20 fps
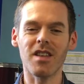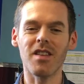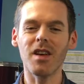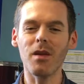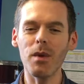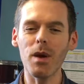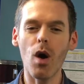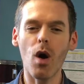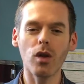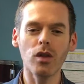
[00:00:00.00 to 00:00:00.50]
I think
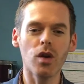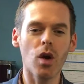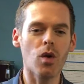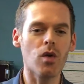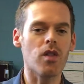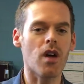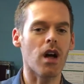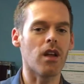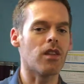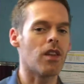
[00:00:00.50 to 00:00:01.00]
we all
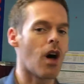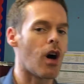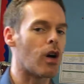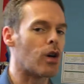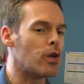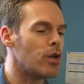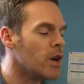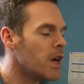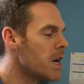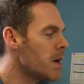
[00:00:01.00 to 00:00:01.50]
know that now,
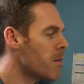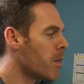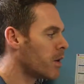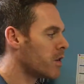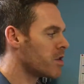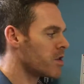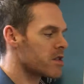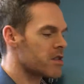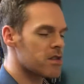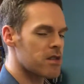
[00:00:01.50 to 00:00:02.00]
but
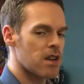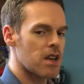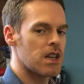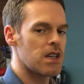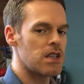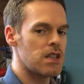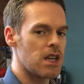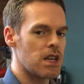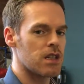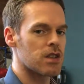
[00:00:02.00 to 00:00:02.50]
just
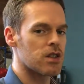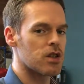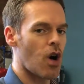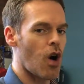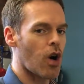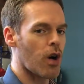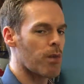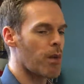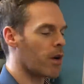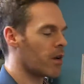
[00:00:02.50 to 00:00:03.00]
need to
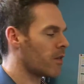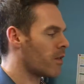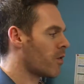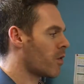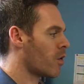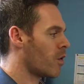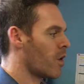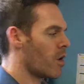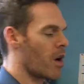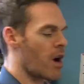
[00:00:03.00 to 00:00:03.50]
talk about it
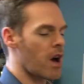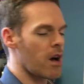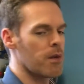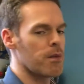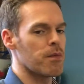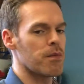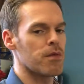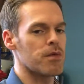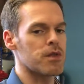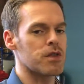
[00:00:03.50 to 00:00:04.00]
for
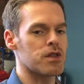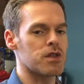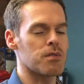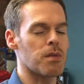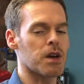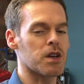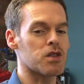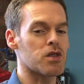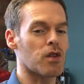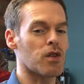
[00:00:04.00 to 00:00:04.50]
just to
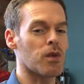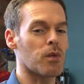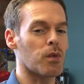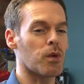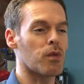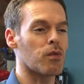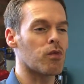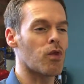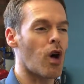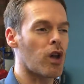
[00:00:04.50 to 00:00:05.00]
make sure that
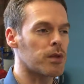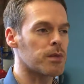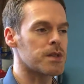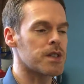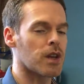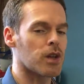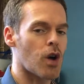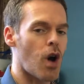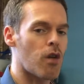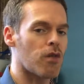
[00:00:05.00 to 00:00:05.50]
we're
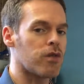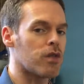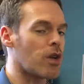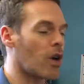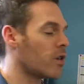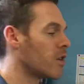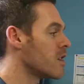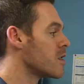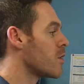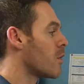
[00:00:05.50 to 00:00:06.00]
100% confident on it.